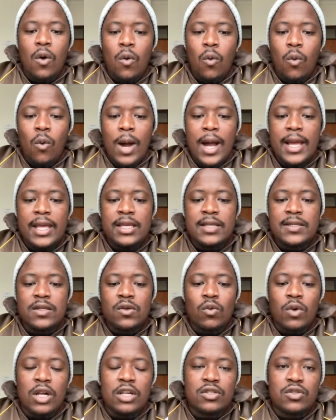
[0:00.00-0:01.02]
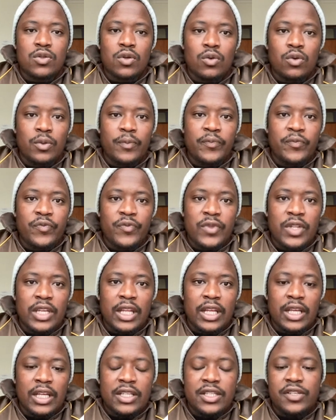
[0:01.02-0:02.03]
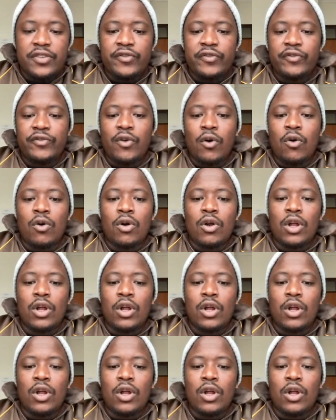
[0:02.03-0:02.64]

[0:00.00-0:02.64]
y is equals to negative 4.